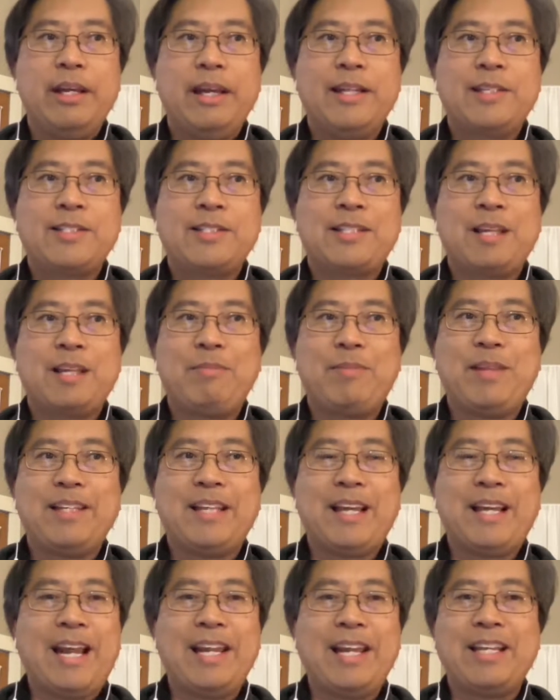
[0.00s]
it's
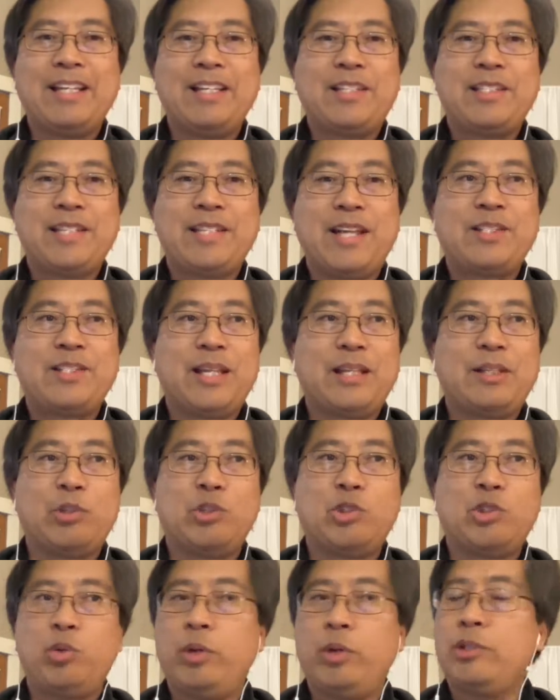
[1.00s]
something that I can attest that
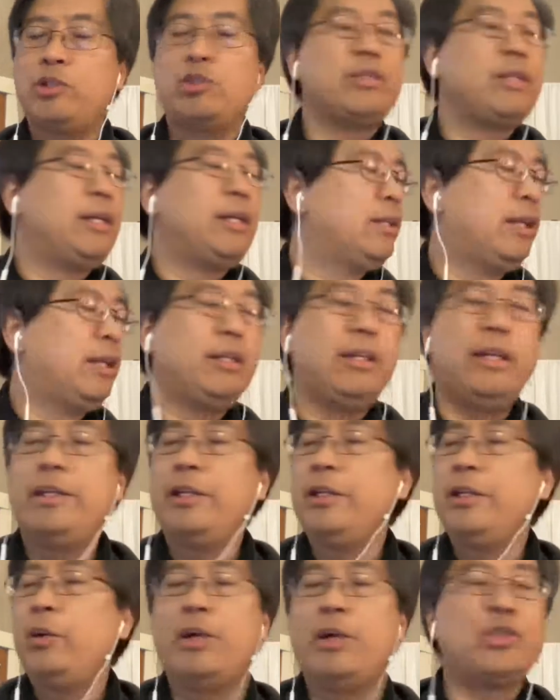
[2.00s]
the students in
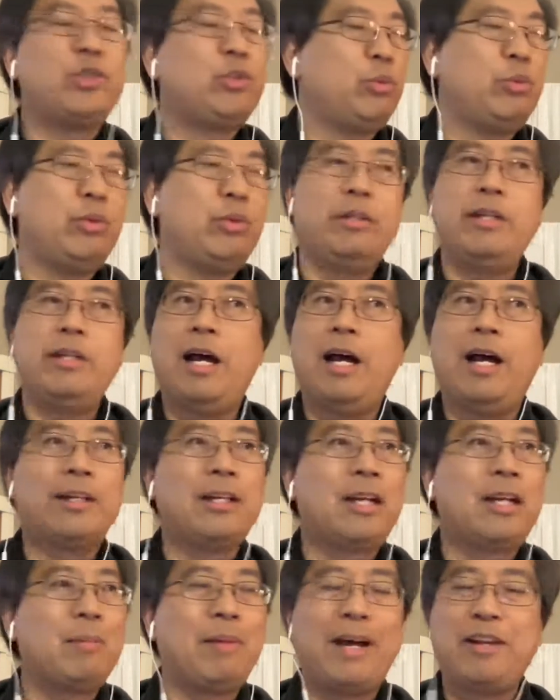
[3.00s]
the US do
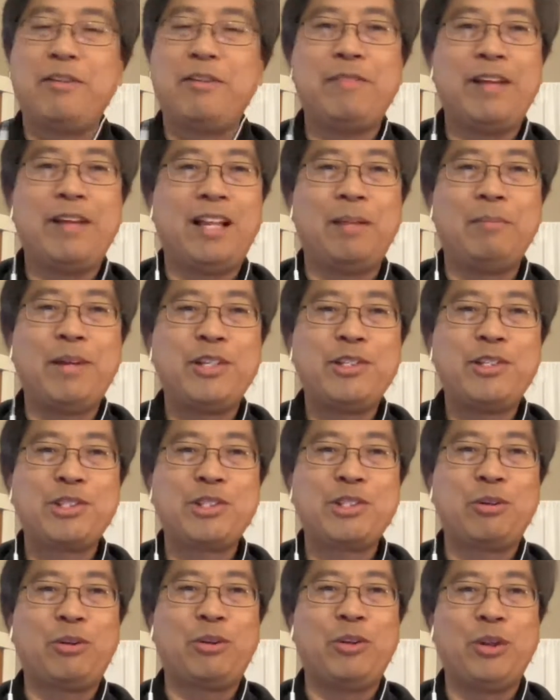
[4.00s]
not come out of elementary
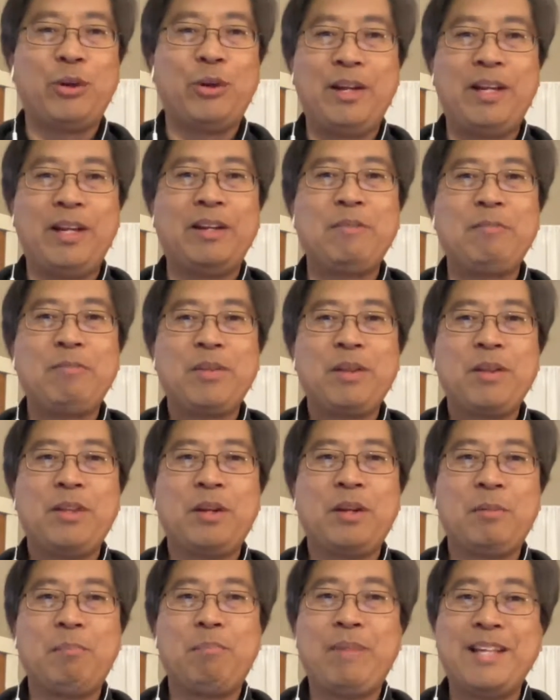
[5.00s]
school knowing
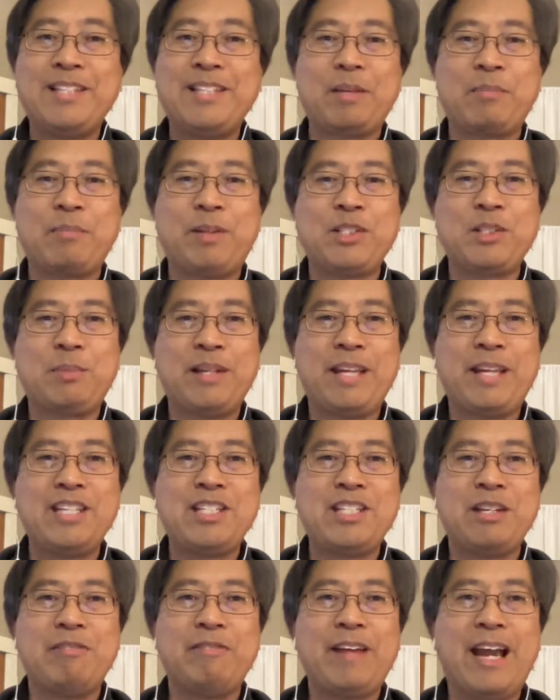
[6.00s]
their basic
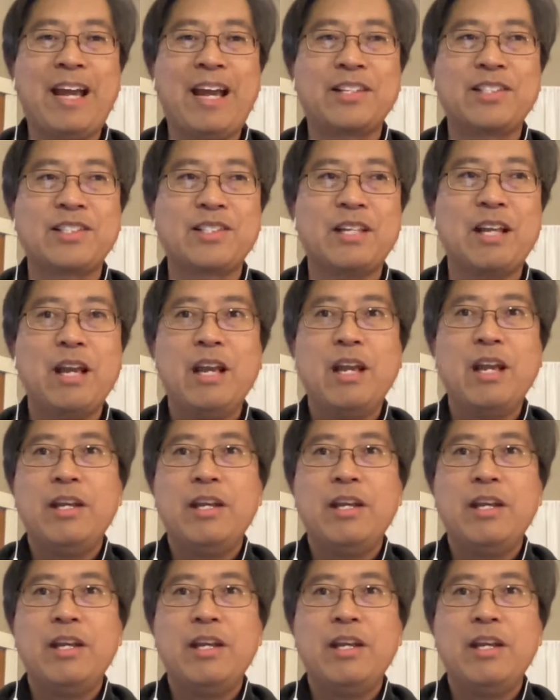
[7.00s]
multiplication facts.